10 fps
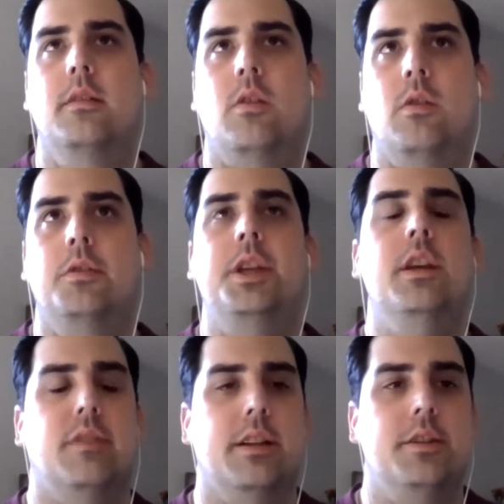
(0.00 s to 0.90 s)
all the key
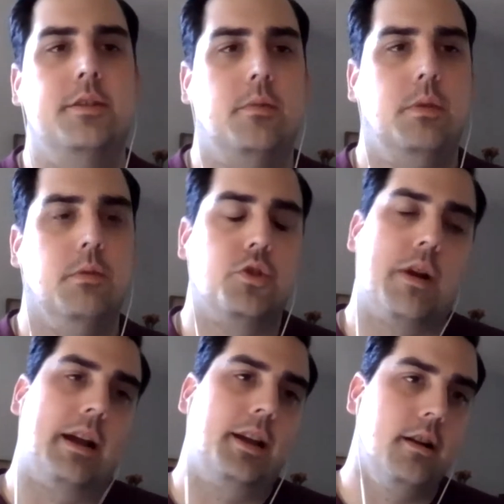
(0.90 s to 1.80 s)
events that we were
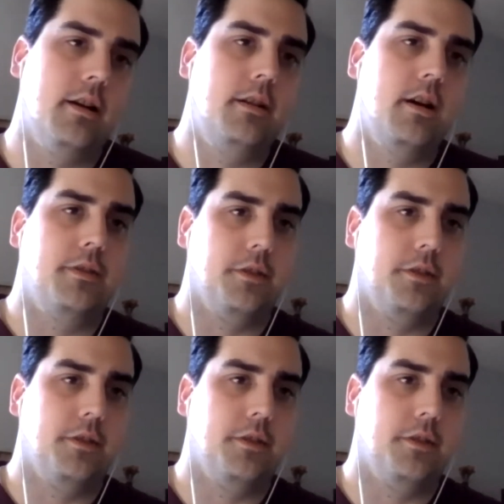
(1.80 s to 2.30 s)
tracking on